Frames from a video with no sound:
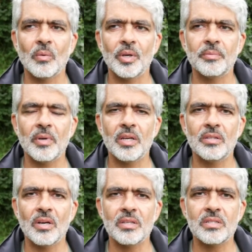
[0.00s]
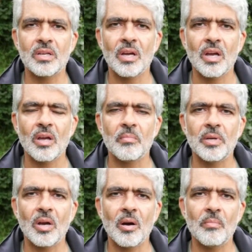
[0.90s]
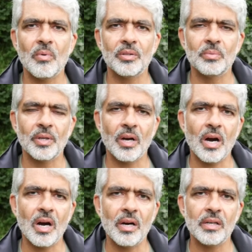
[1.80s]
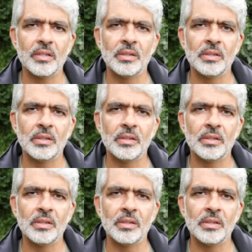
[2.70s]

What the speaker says: what made us become what we are.